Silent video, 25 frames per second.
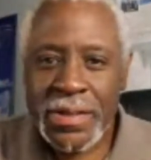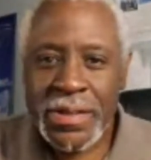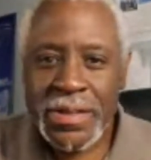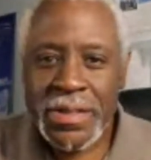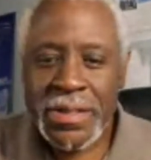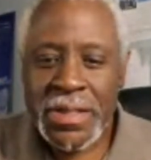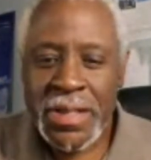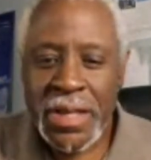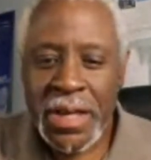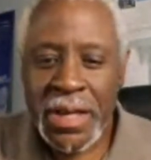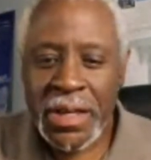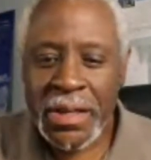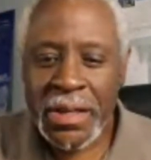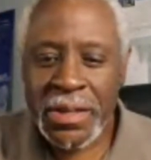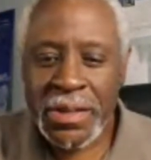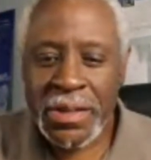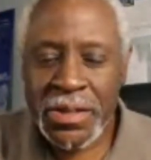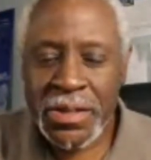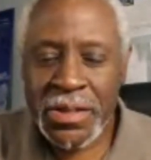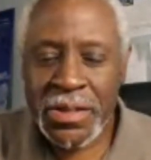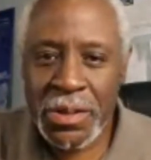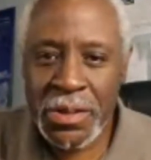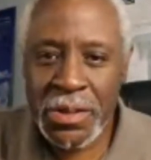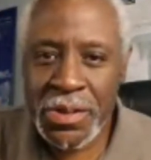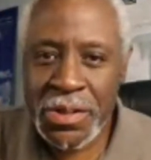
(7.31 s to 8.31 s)
Tech
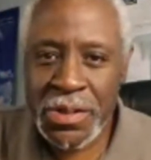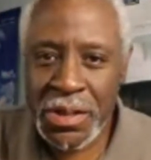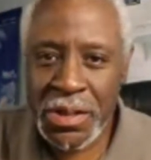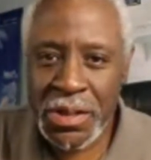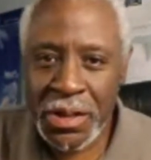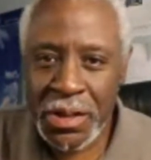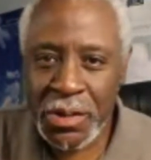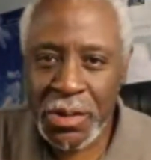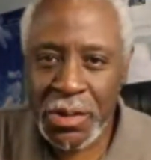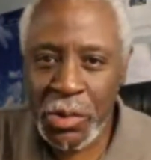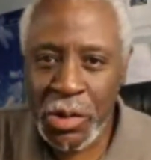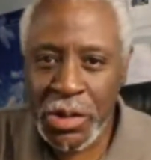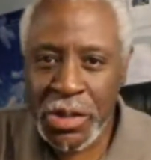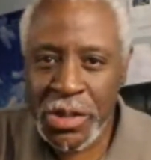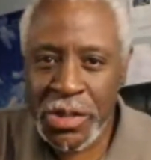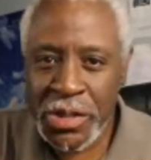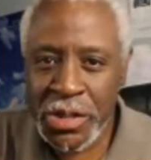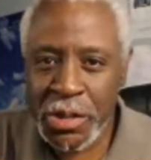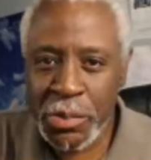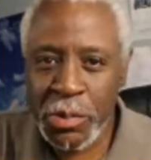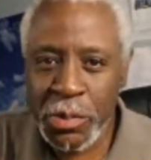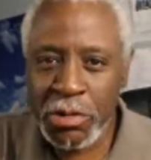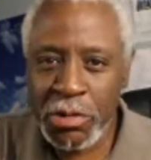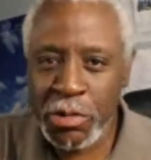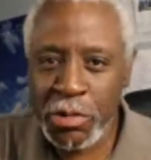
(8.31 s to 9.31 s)
Tuesday with
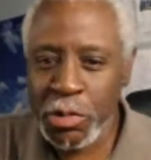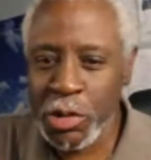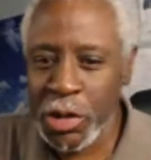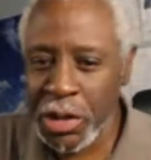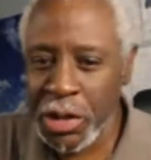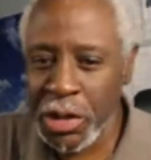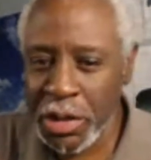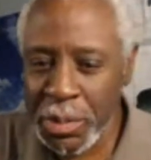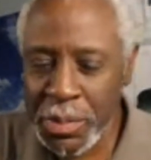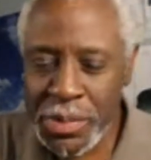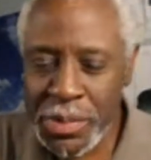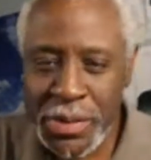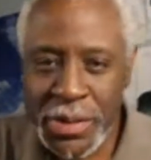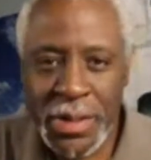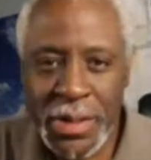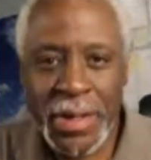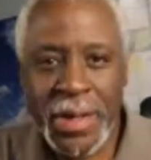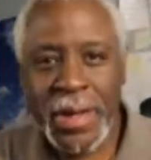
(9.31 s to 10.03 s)
Shimira Williams.